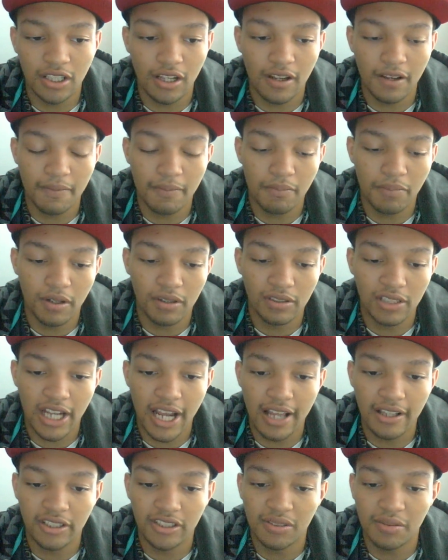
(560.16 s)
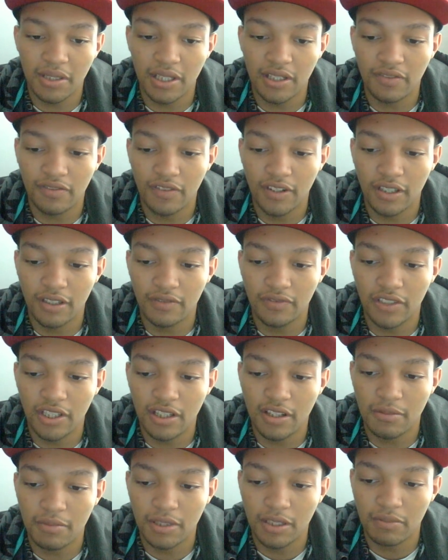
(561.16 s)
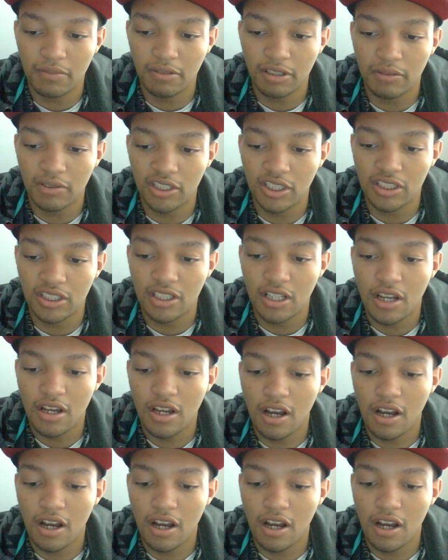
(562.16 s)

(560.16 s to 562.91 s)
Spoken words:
Bo Dallas made fun of them and pretty much says,